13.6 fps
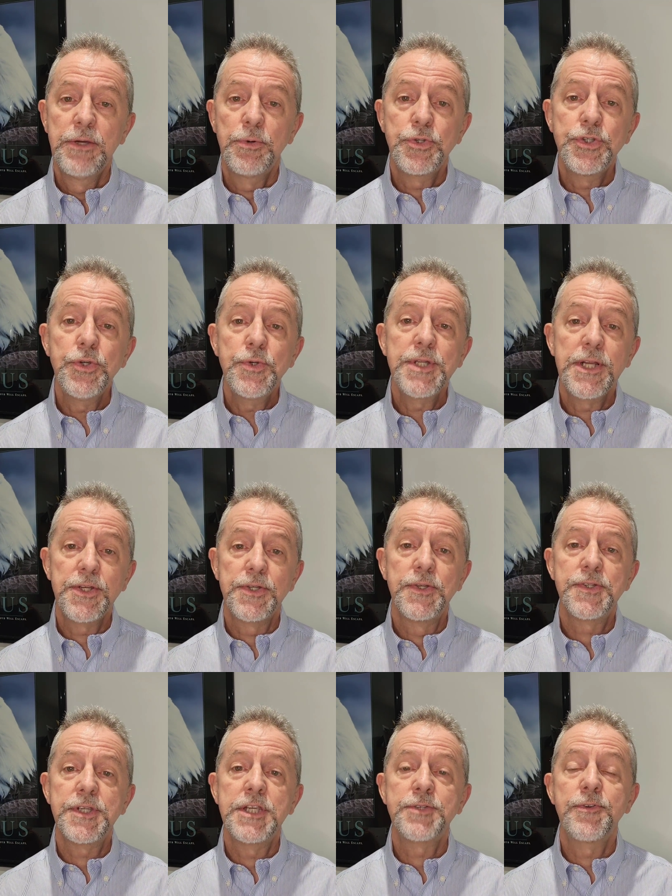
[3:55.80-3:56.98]
Well, due
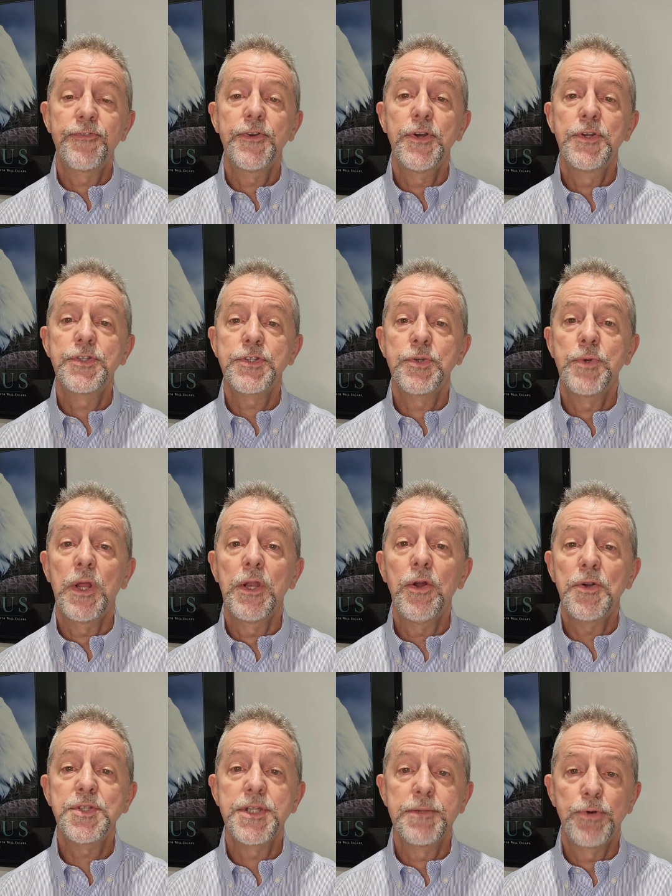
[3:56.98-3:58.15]
diligence is referred to a
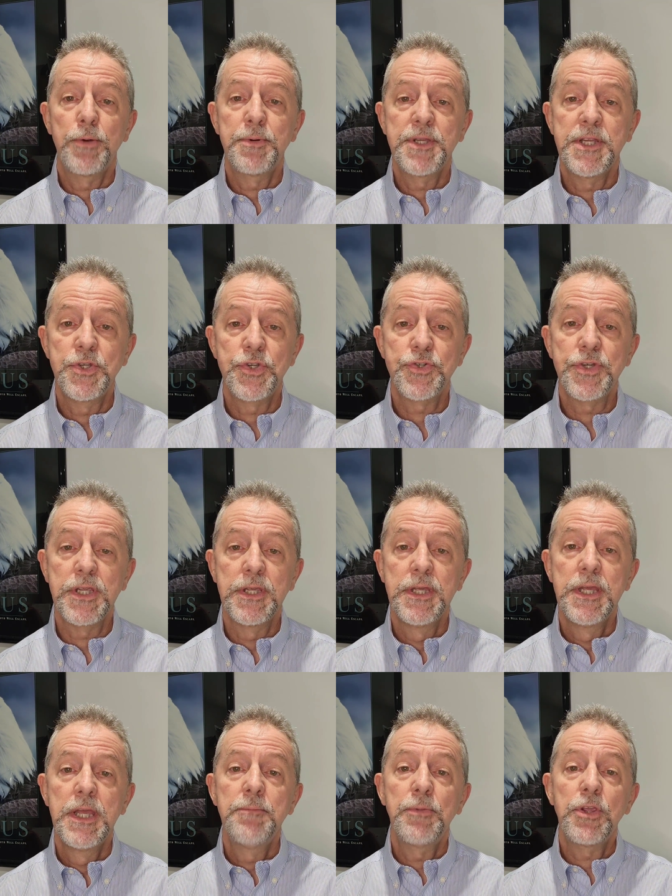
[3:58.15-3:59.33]
lot in the property industry,
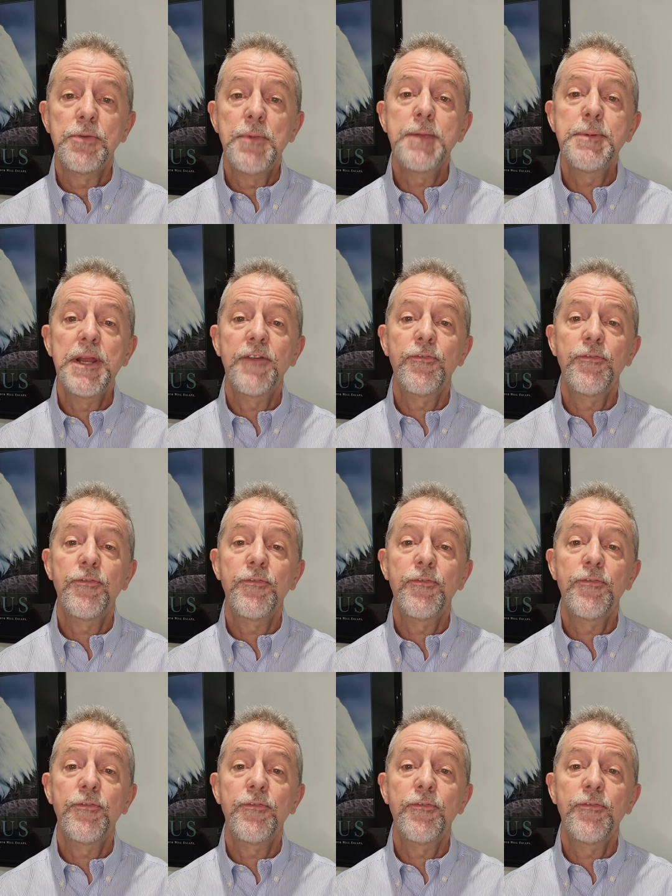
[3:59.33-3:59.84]
but you may be